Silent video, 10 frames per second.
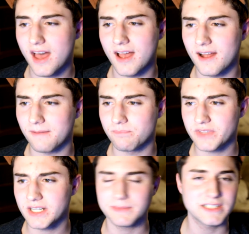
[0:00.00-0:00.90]
Um,
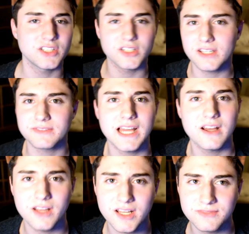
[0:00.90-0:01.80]
and I mean, you know, you have
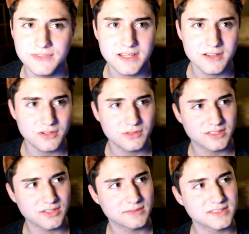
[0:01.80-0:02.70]
Kyle Gott's videos
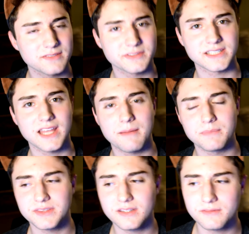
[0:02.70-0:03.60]
and you have stuff like that,
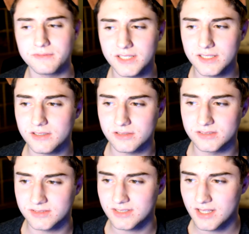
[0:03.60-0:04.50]
but their
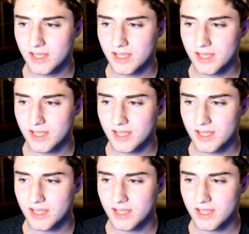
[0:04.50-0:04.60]
videos